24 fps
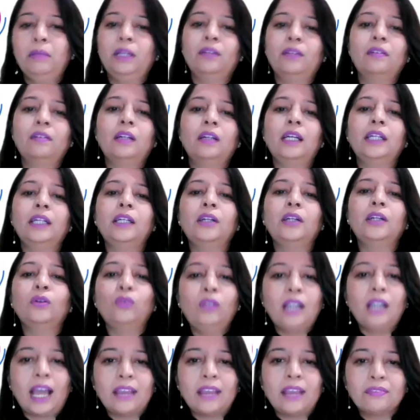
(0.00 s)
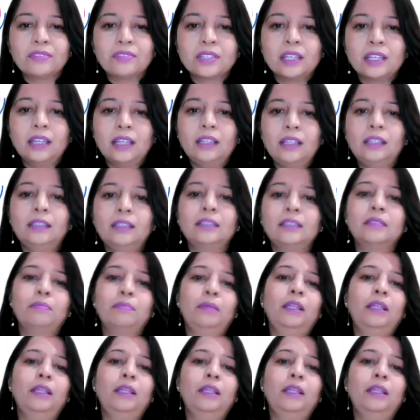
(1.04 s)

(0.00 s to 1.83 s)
be it related to life skills,